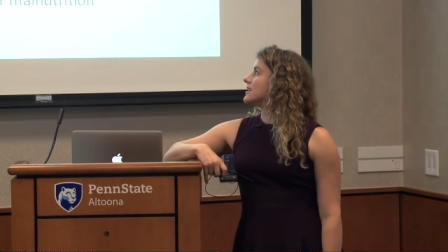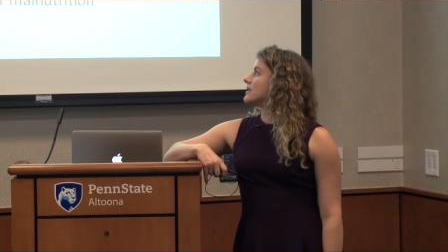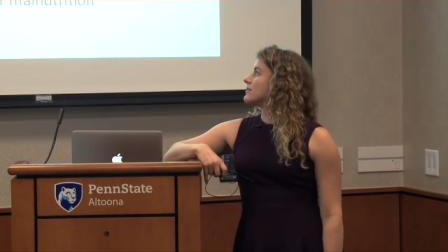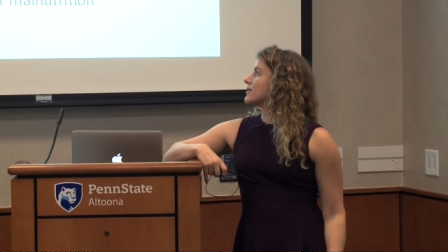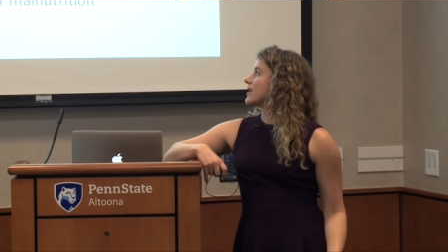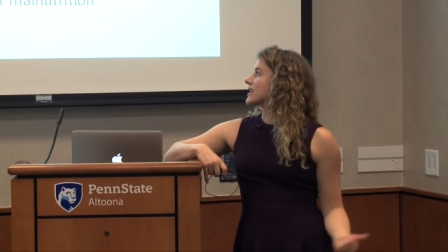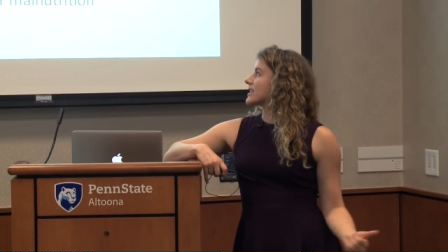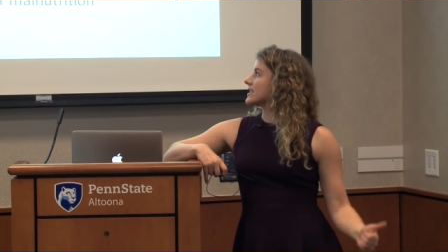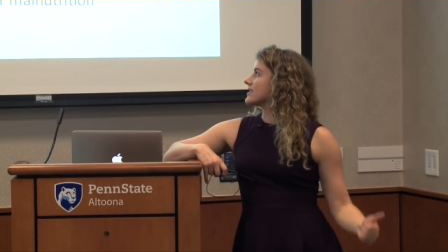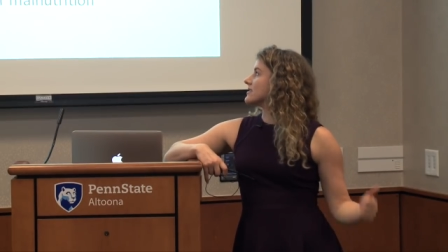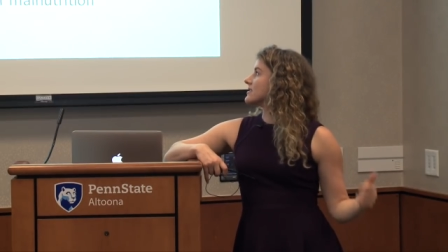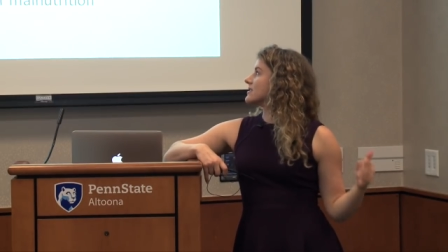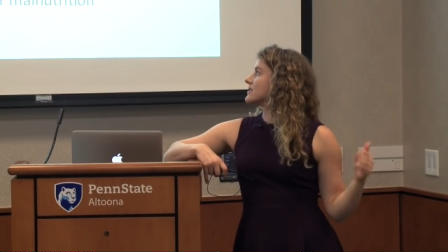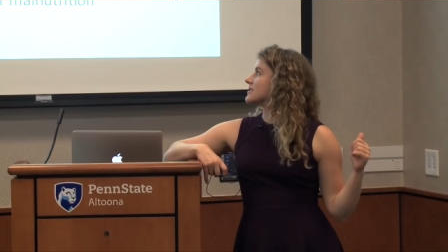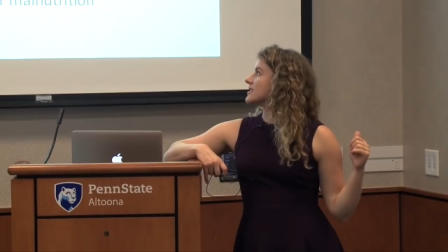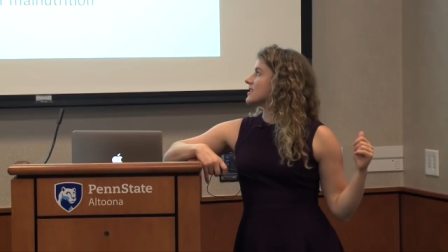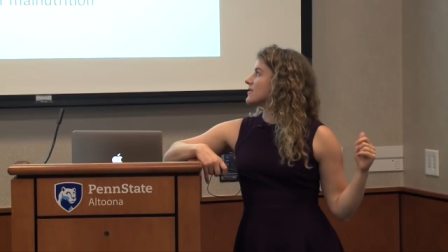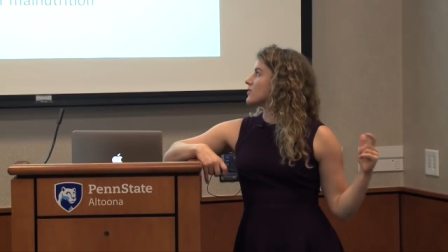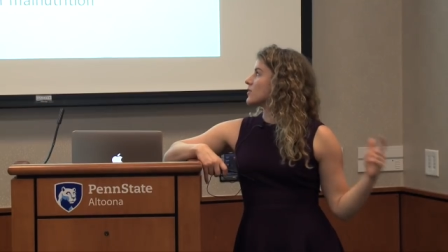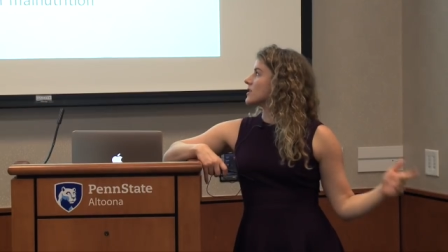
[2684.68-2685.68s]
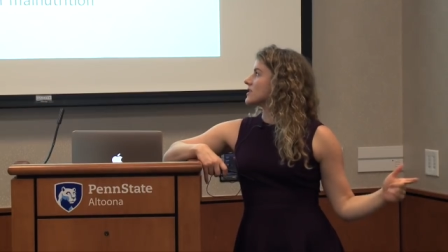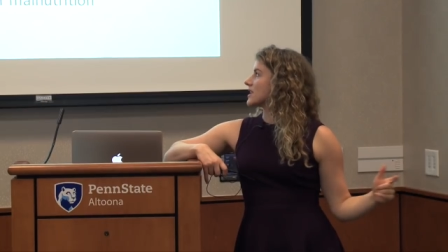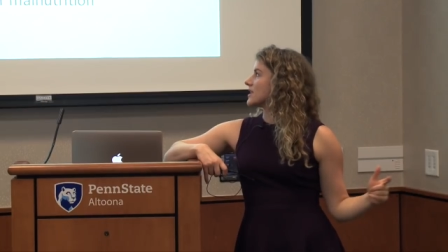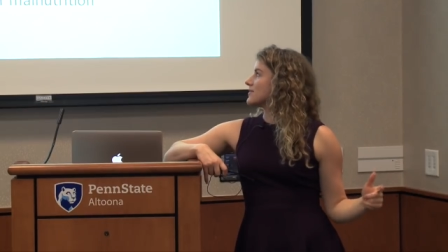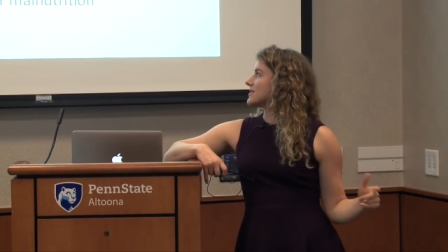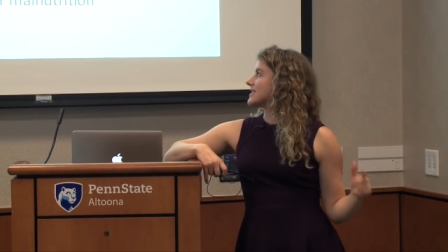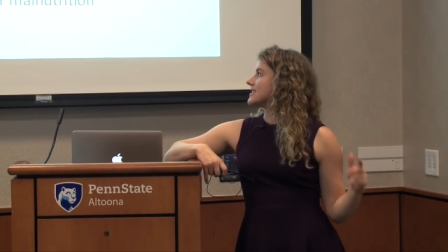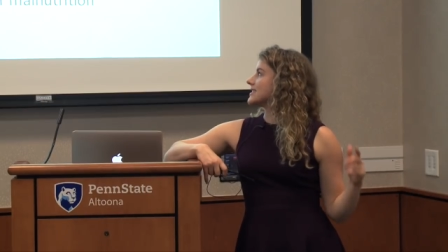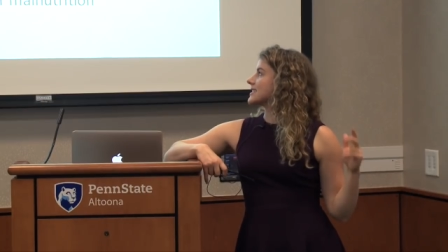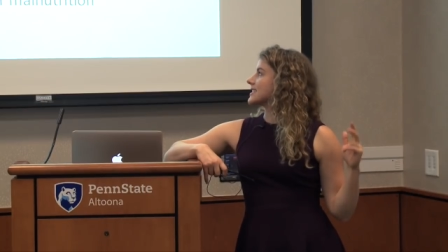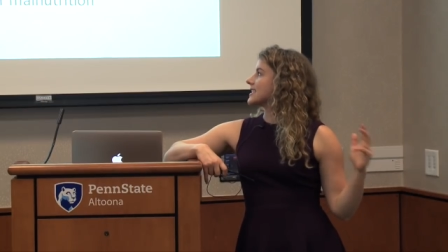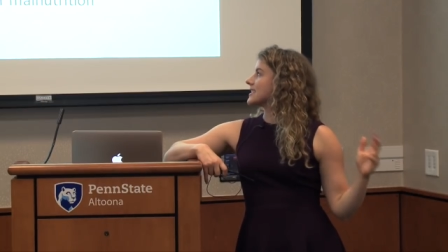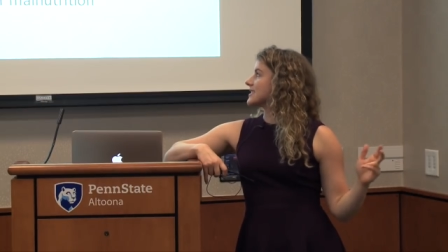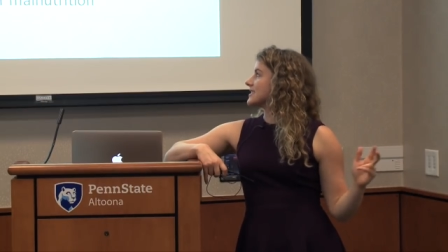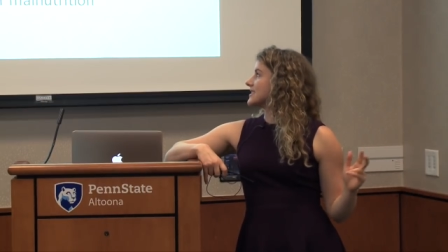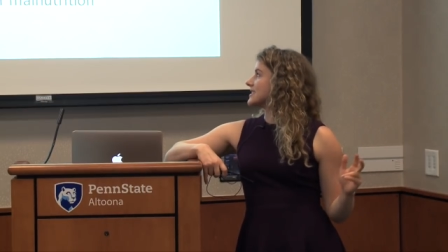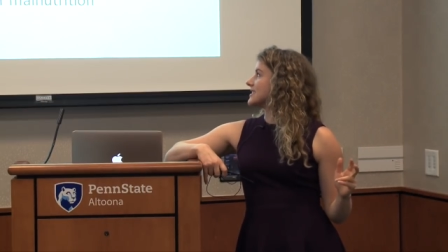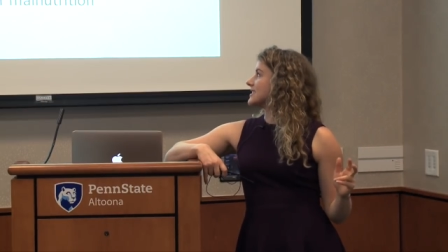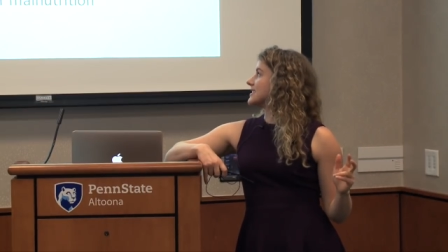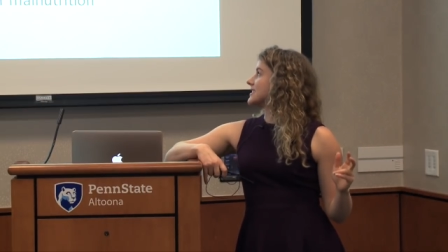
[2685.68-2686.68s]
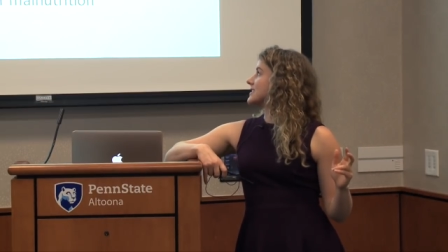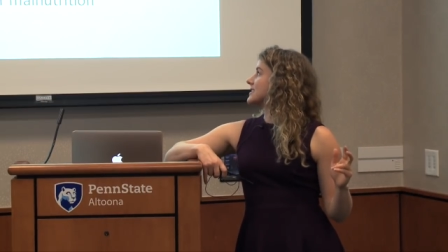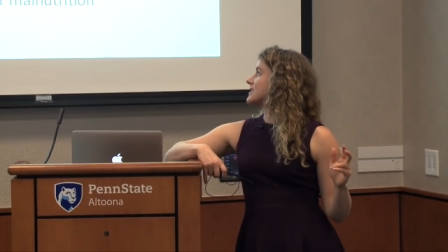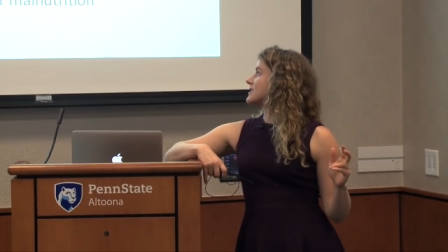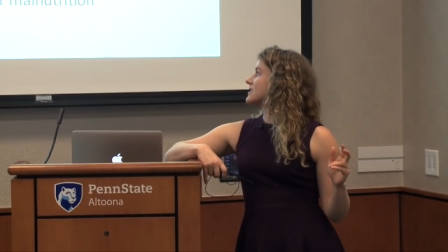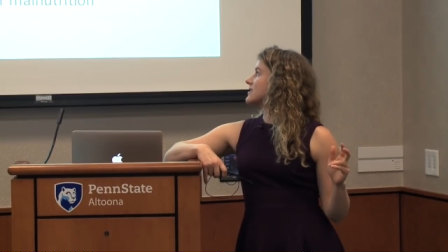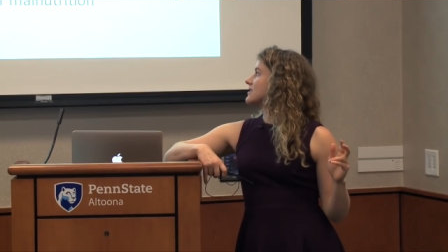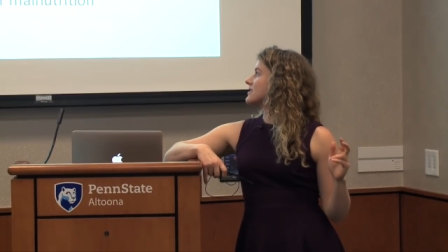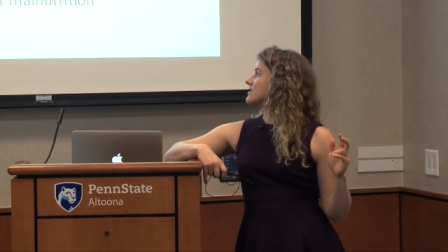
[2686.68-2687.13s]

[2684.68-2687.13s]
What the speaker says: Pregnant, type 1 diabetes, kidney disease,